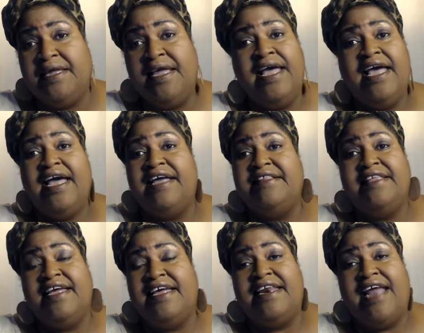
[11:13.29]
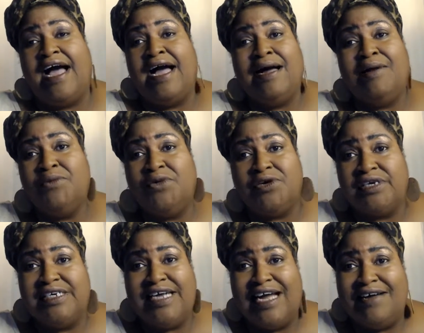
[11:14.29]
and then I want to
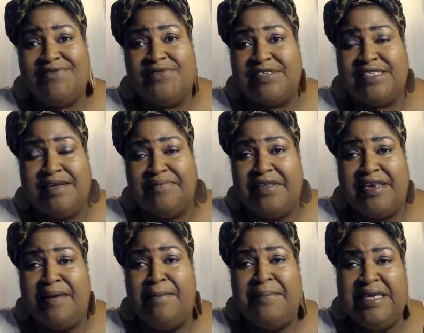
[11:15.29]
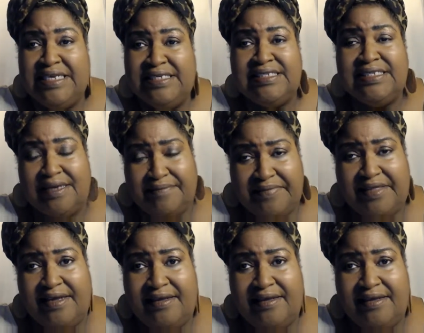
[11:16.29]
die for something that means something.